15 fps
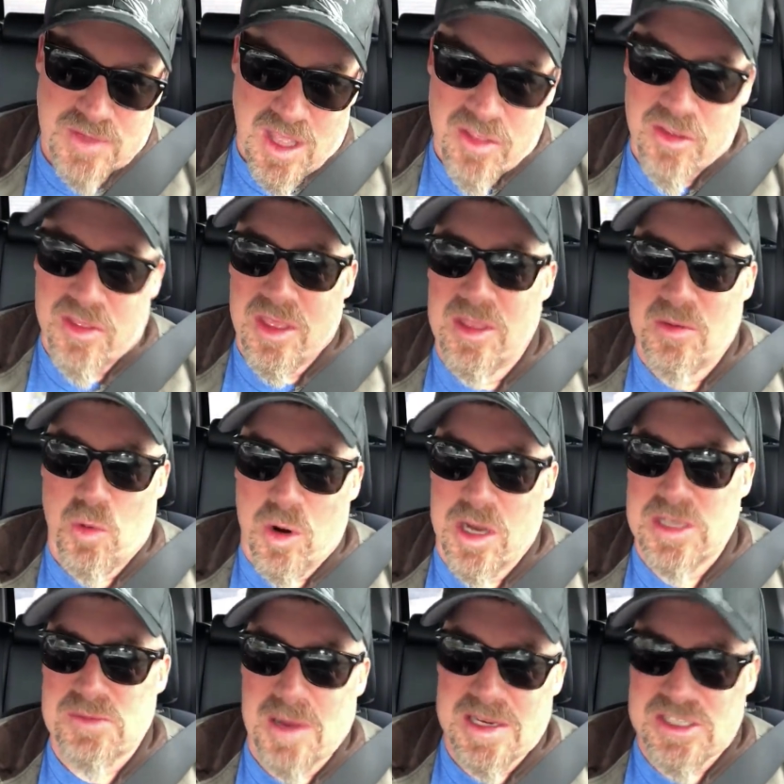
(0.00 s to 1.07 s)
other than the
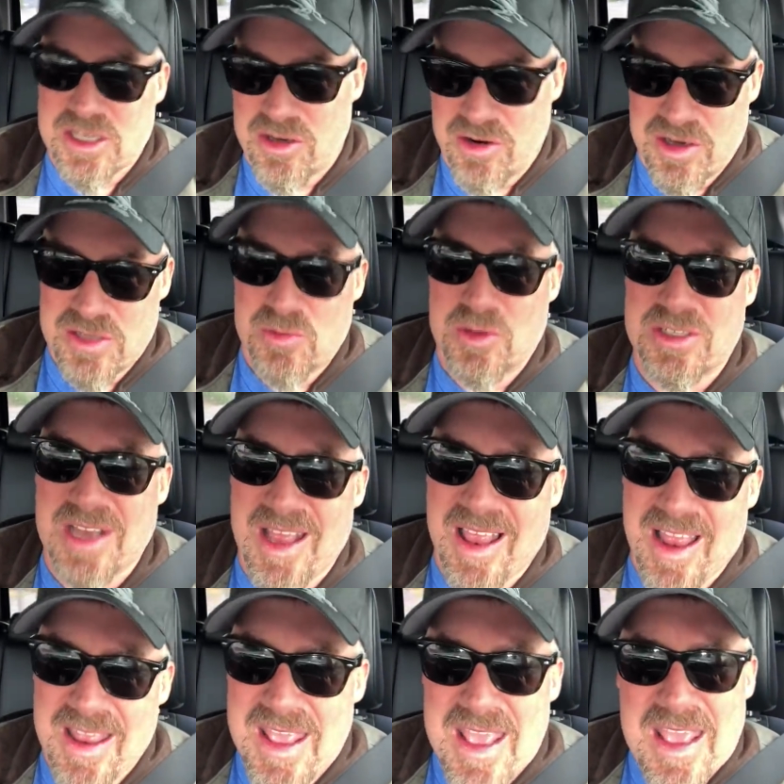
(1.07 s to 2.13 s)
mortgage-backed securities, which I,
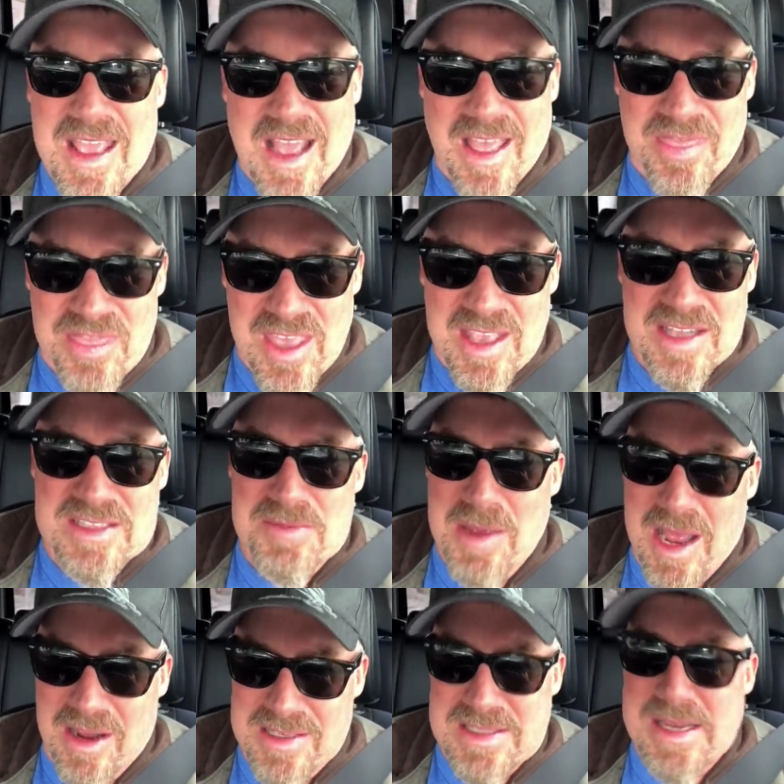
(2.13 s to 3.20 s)
I think it's
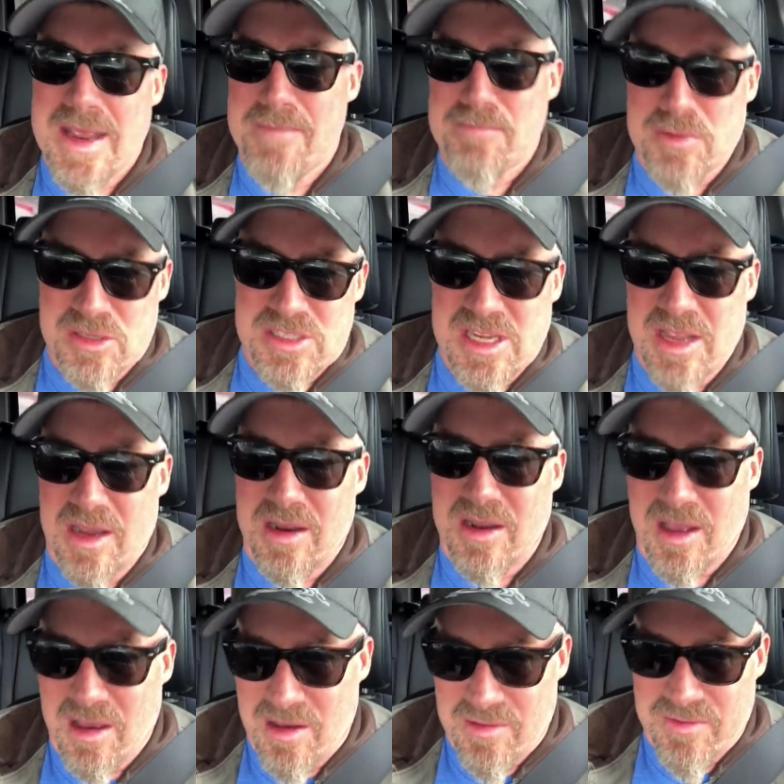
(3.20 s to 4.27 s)
about
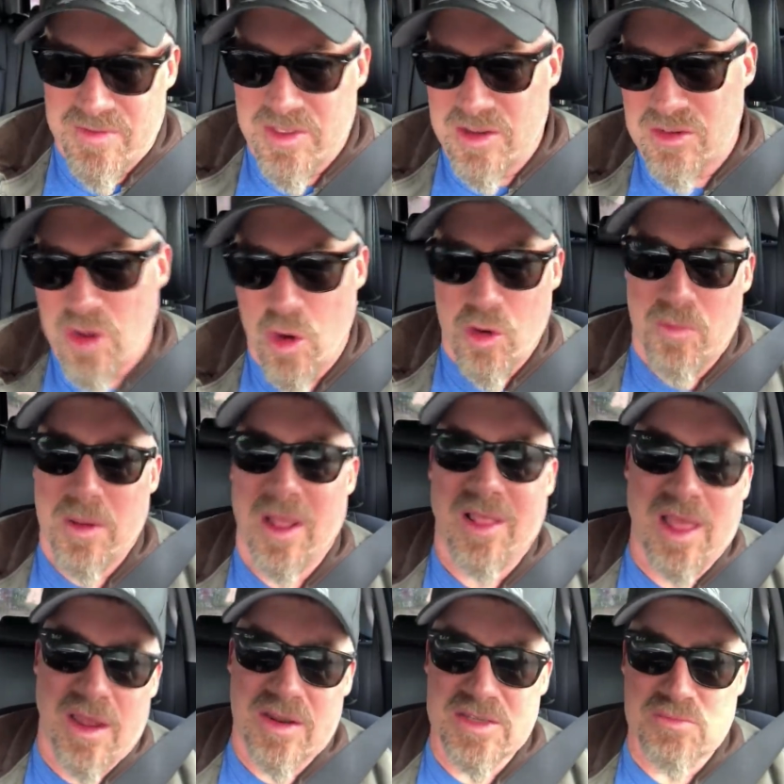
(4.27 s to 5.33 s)
10% of the total
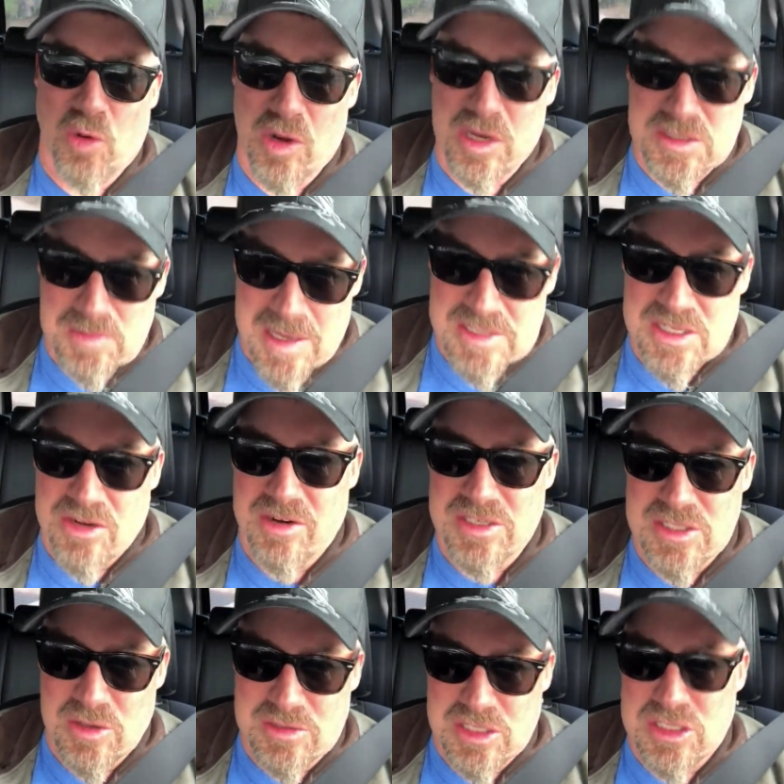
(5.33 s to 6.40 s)
bailout is mortgage-backed
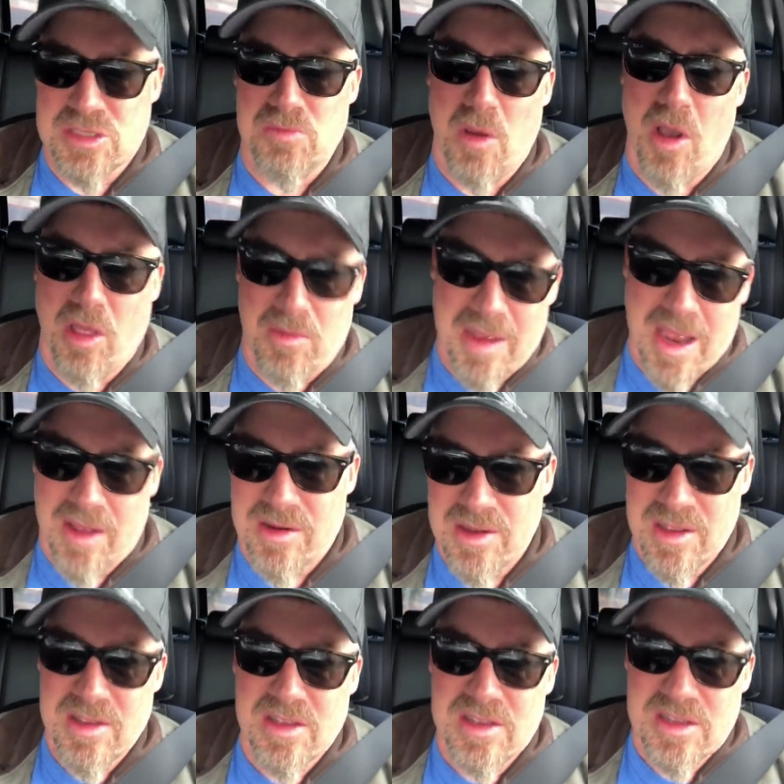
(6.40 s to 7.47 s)
securities, so it's a small amount.
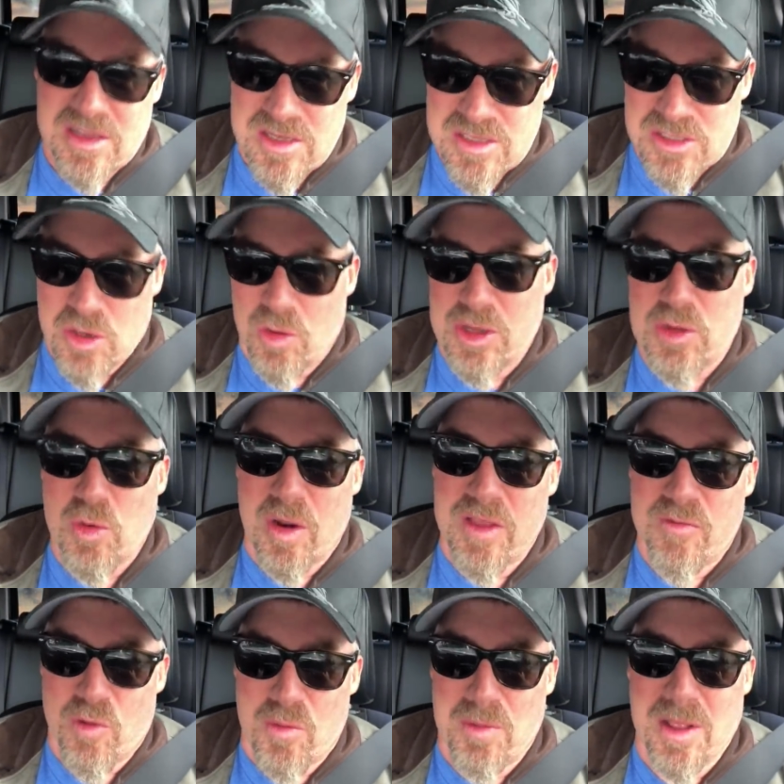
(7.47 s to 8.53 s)
So only
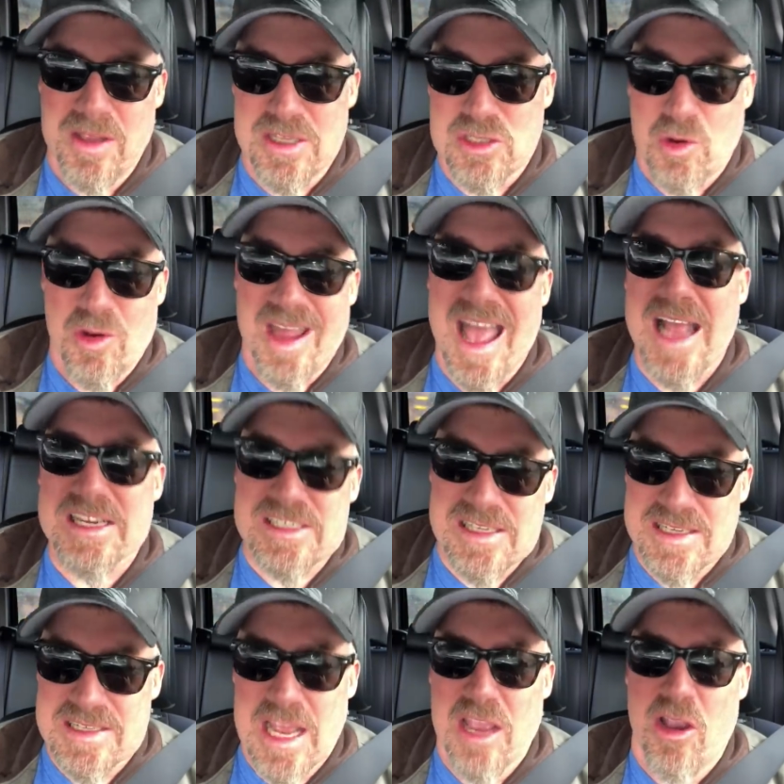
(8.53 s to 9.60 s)
24 billion. So it
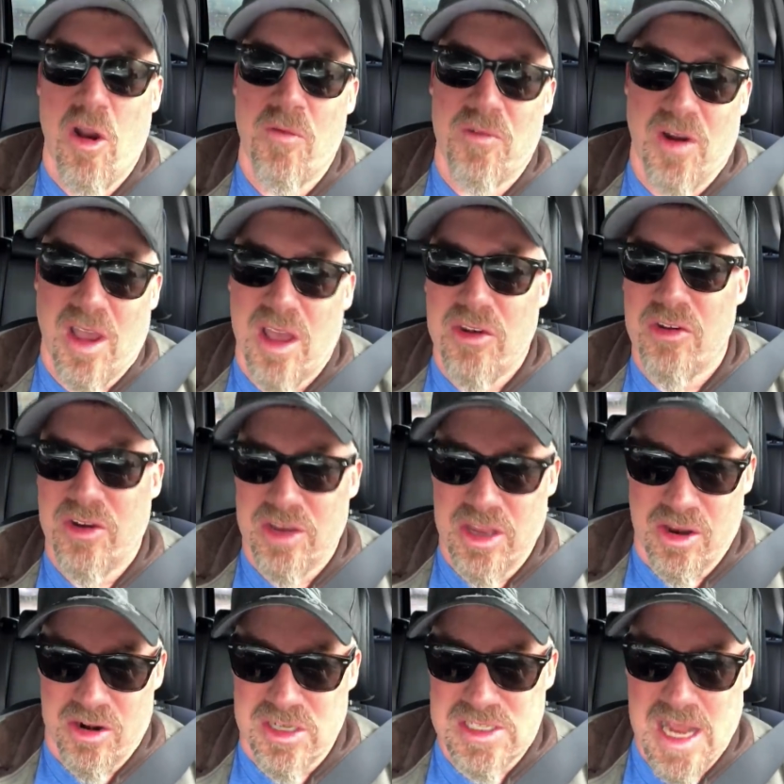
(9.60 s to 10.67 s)
actually take over 100
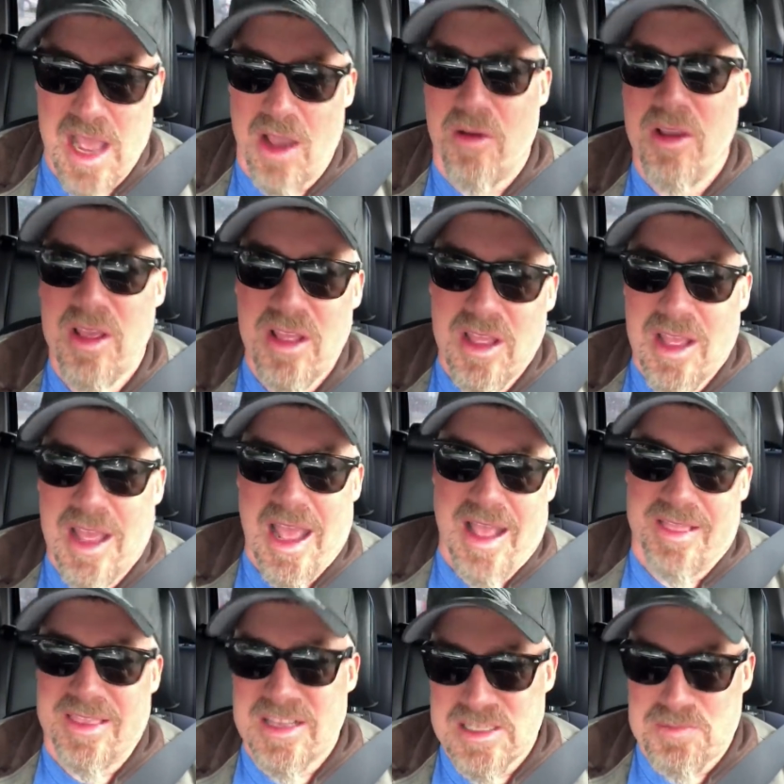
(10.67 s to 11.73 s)
years now
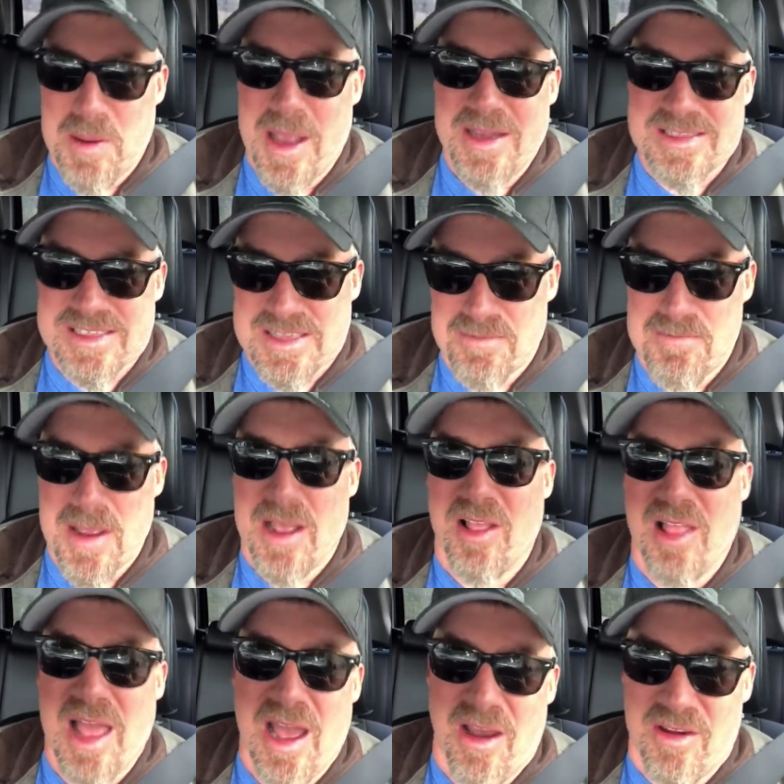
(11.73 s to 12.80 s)
at this pace to bail
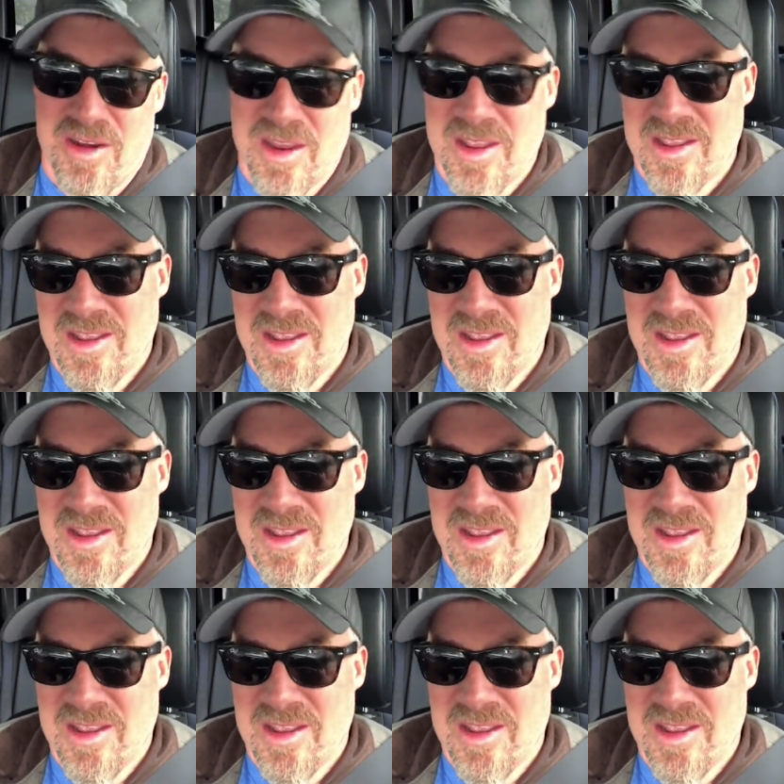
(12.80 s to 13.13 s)
out